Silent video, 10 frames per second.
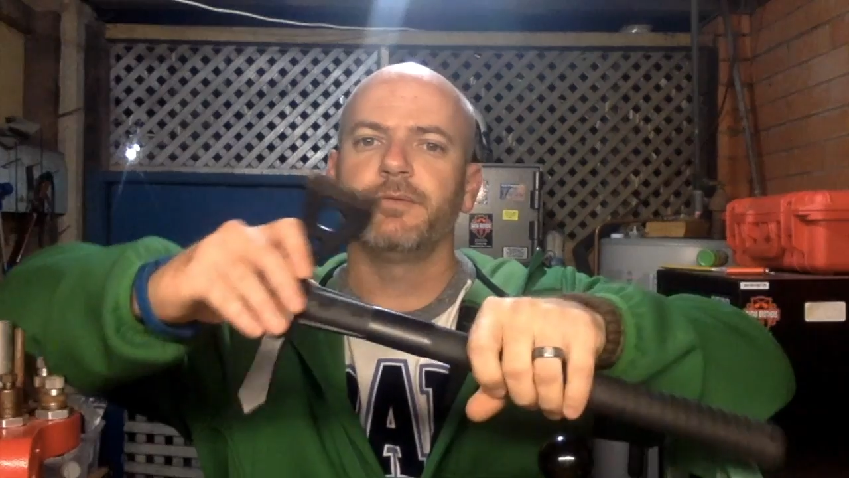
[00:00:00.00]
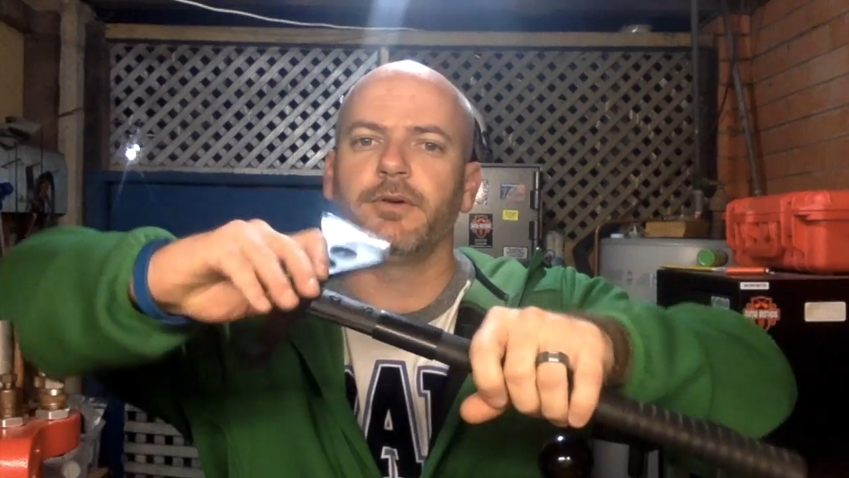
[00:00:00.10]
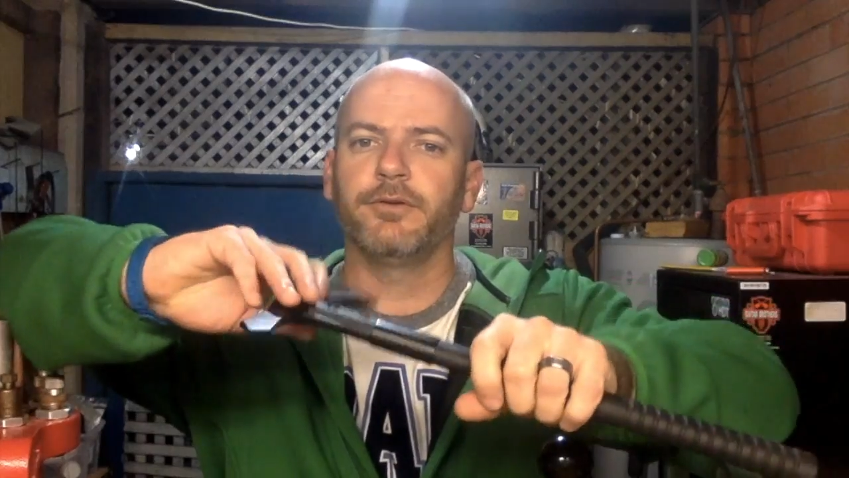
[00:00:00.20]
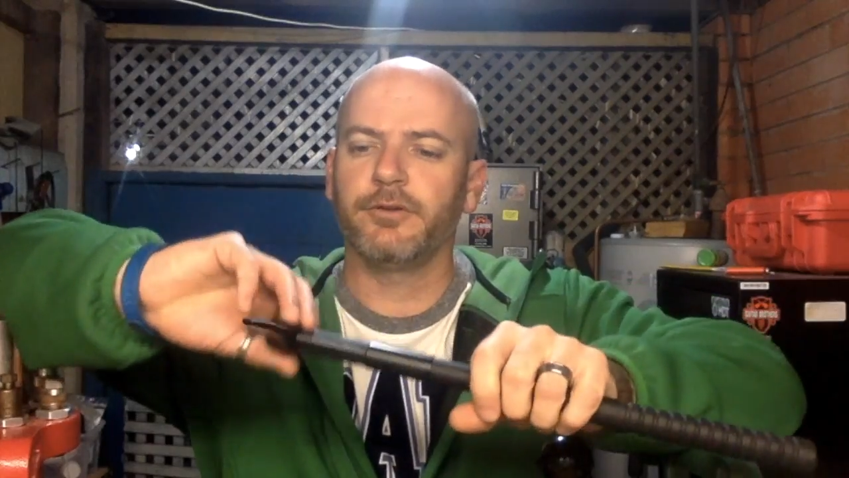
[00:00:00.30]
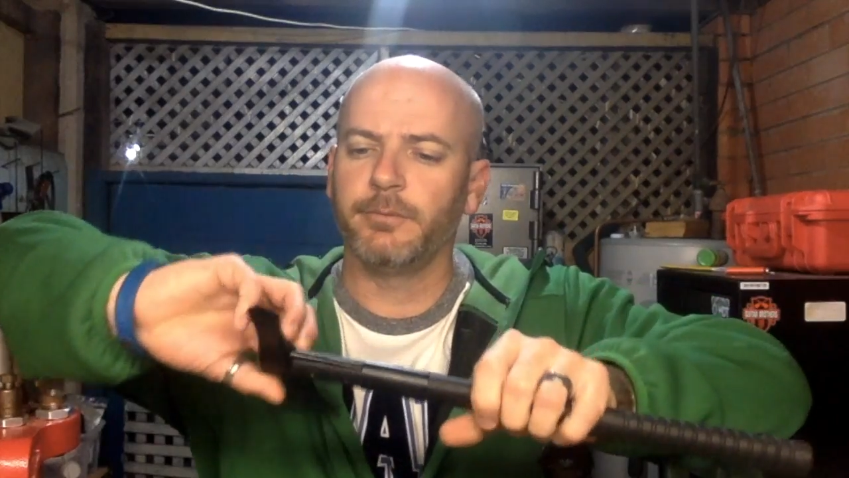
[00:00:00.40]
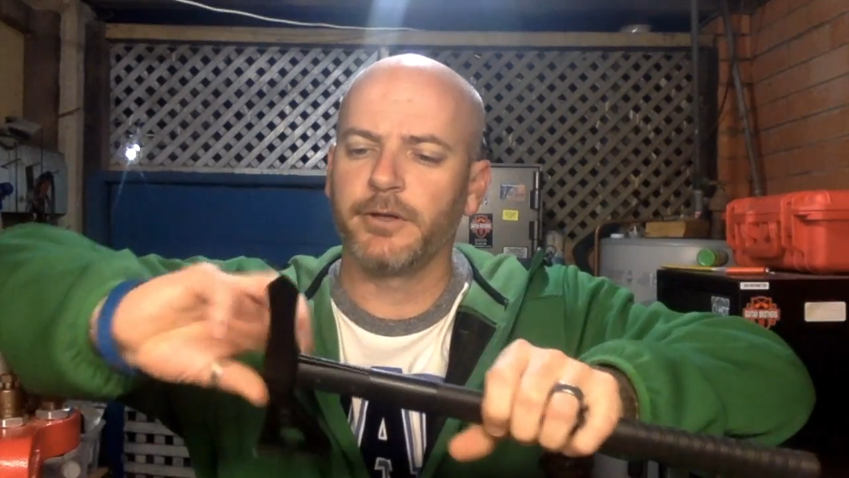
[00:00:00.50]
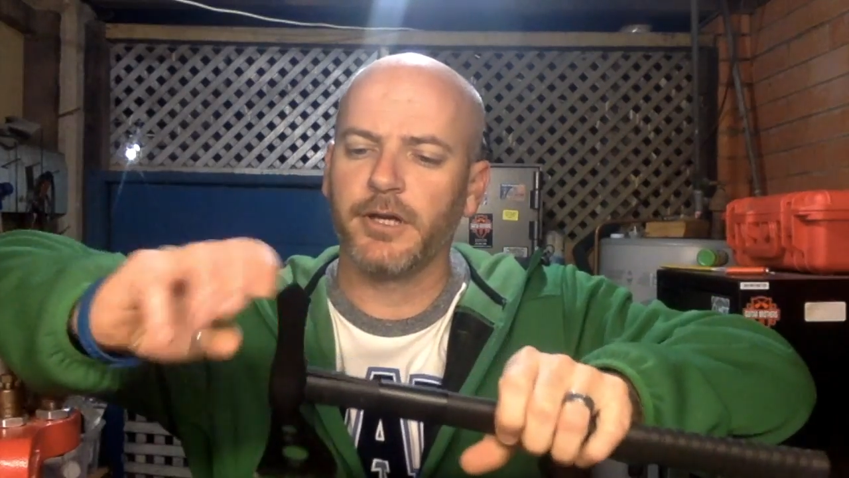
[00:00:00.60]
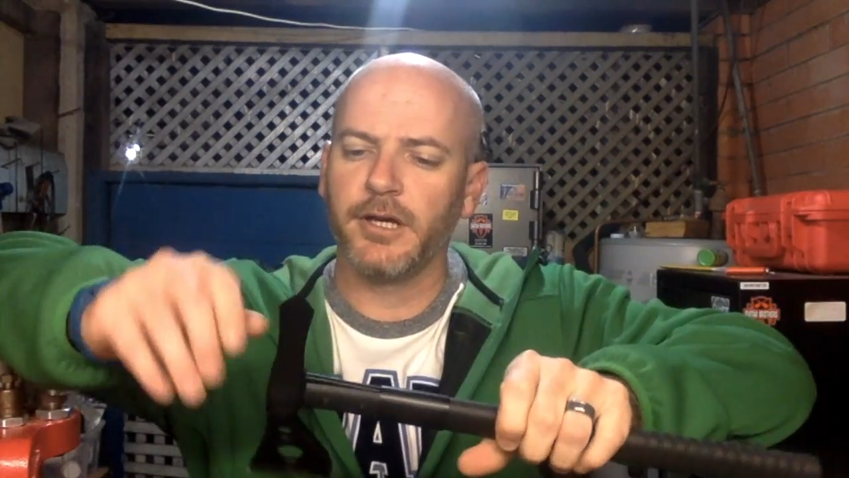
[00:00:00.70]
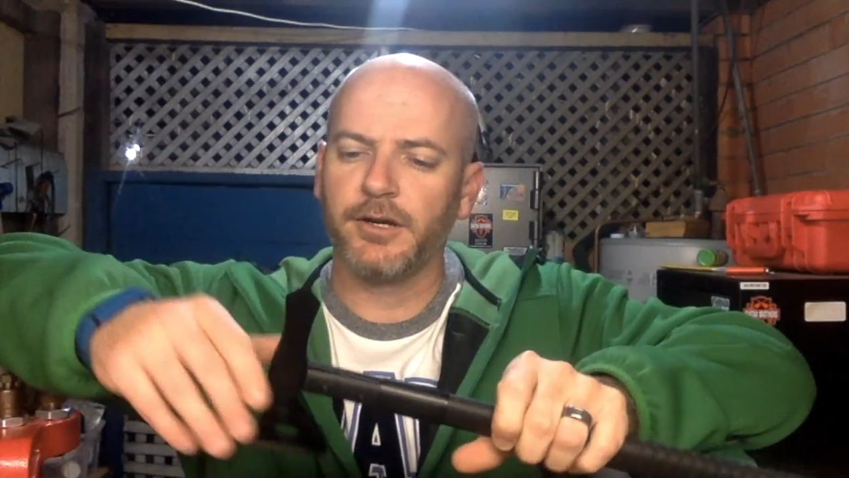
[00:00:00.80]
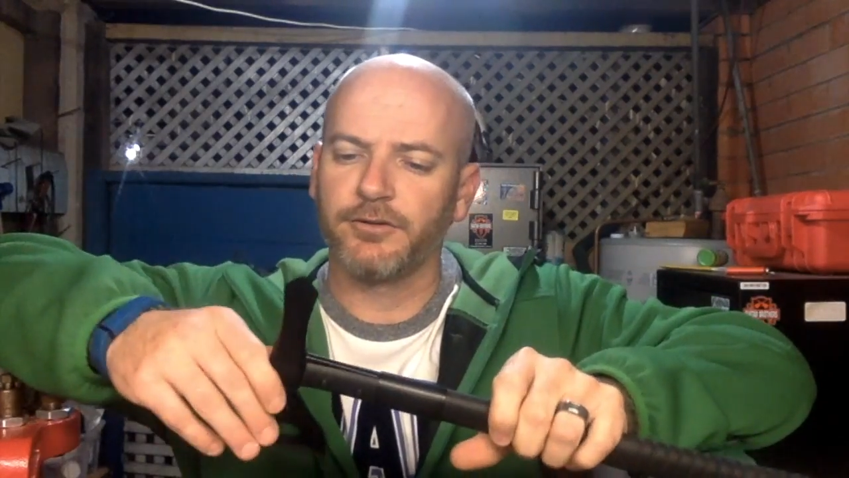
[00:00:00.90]
find someone that
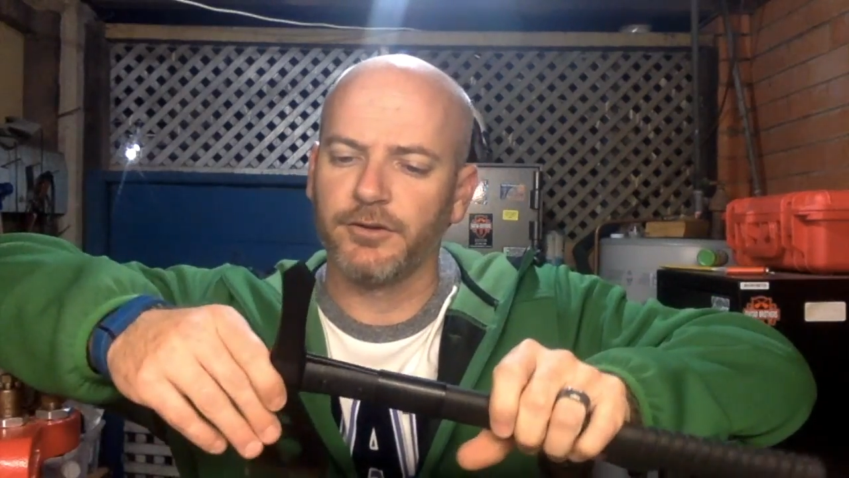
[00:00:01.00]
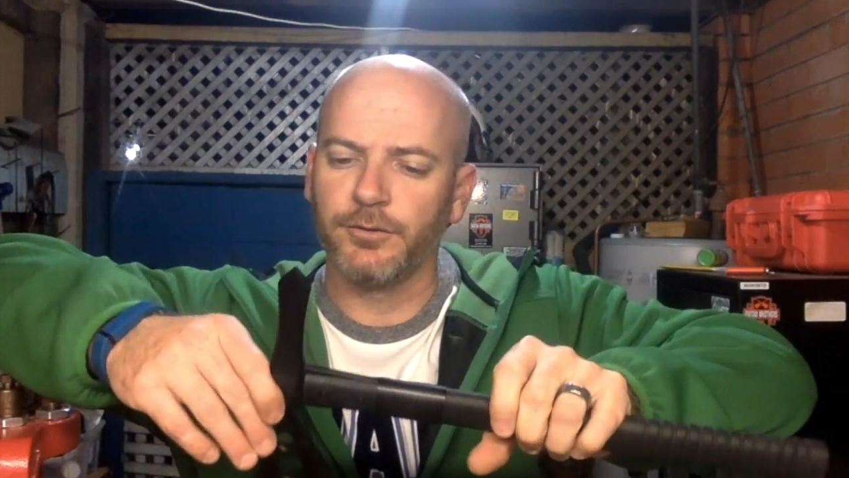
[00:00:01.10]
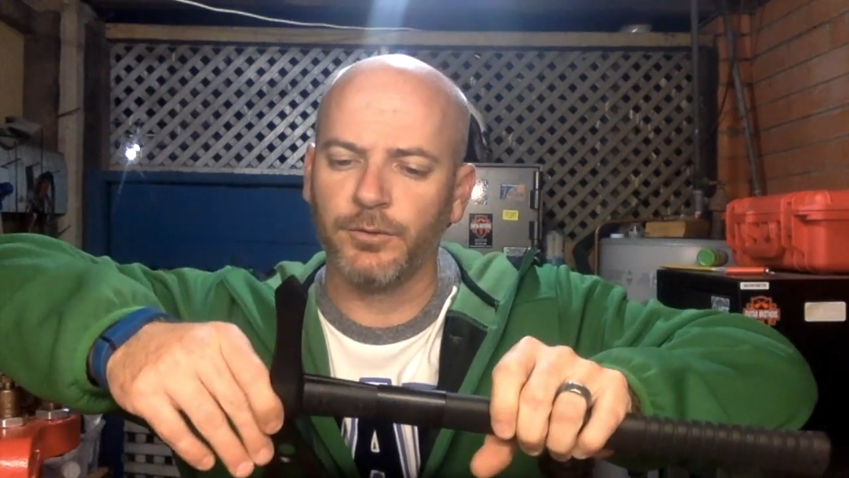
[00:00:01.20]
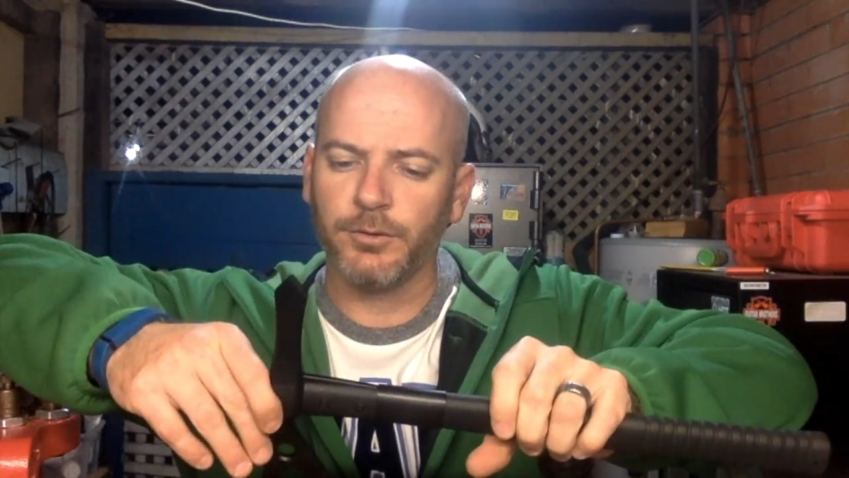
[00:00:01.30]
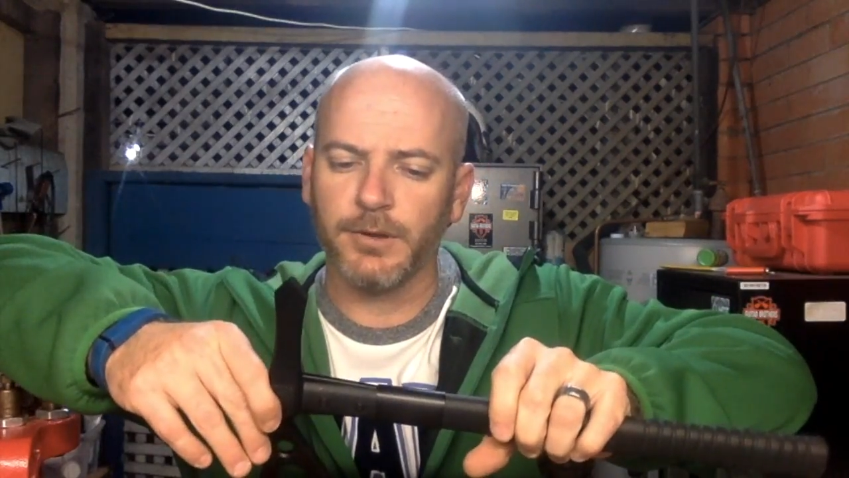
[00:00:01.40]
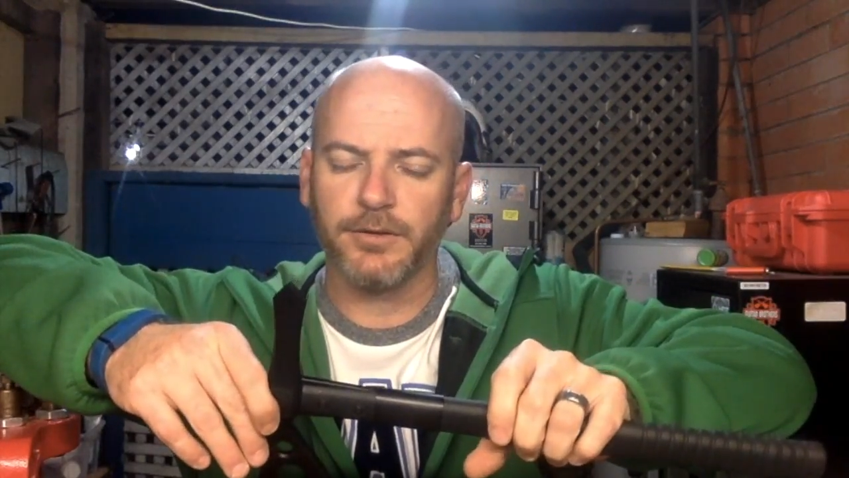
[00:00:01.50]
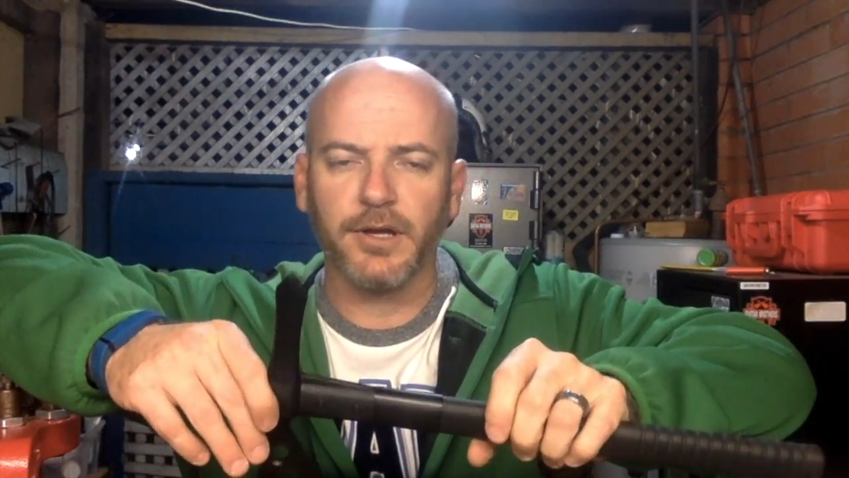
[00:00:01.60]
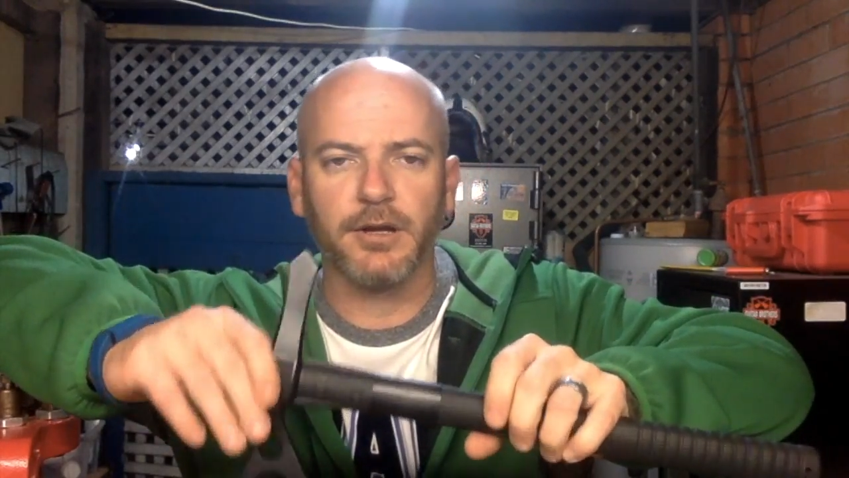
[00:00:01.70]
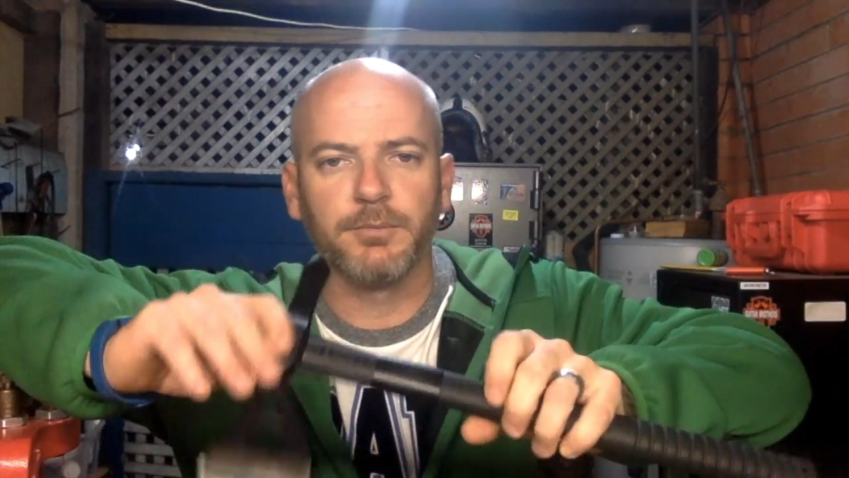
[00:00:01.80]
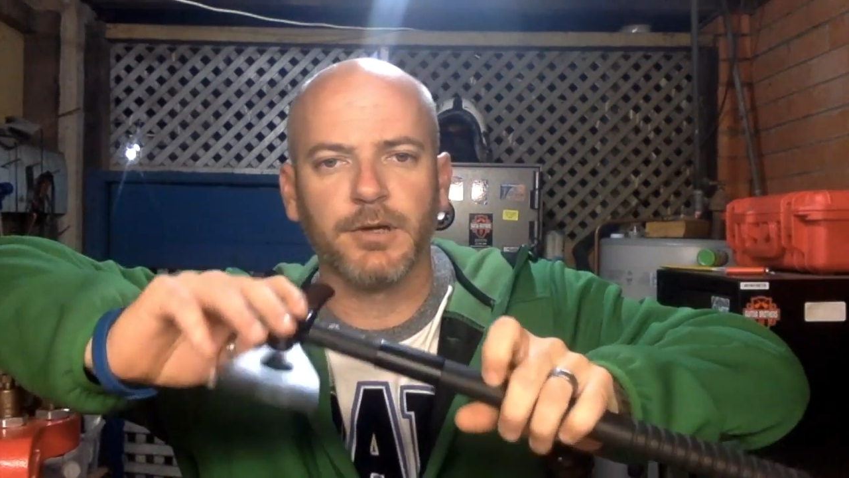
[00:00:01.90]
can actually talk about
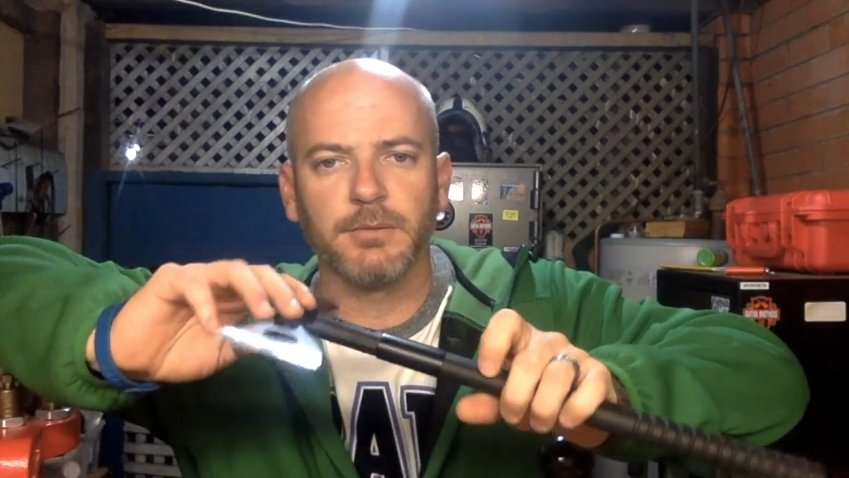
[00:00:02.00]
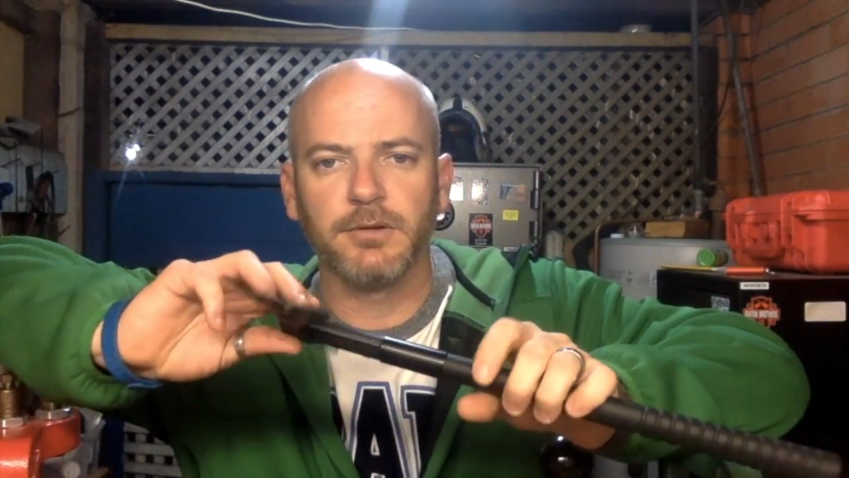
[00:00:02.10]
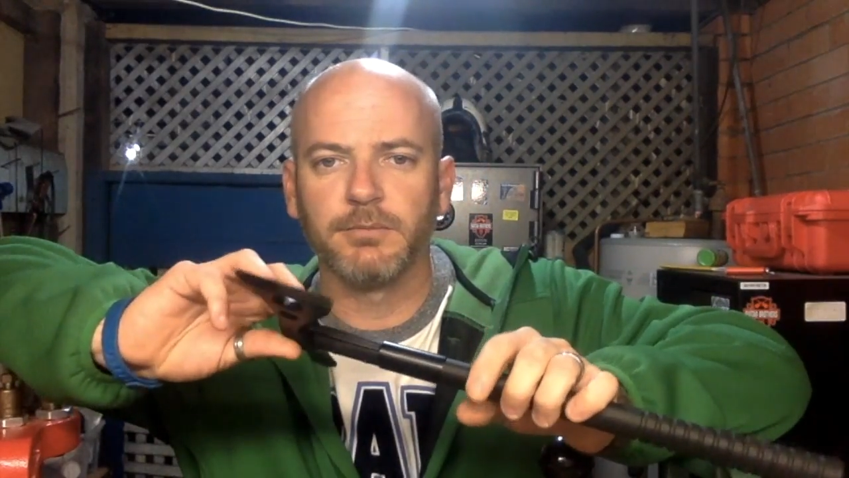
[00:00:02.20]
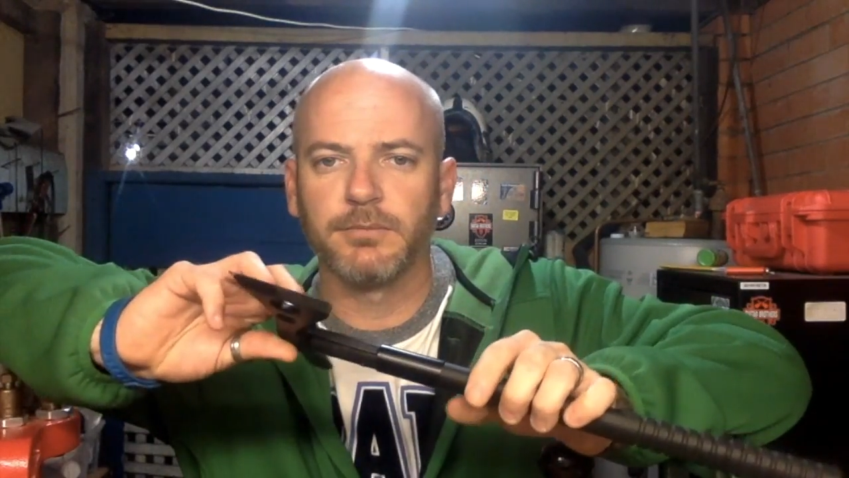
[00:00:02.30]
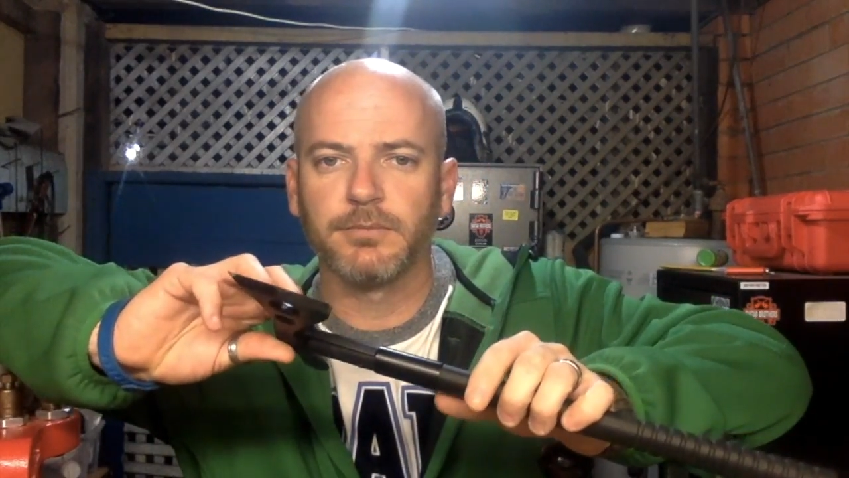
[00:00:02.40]
that and maybe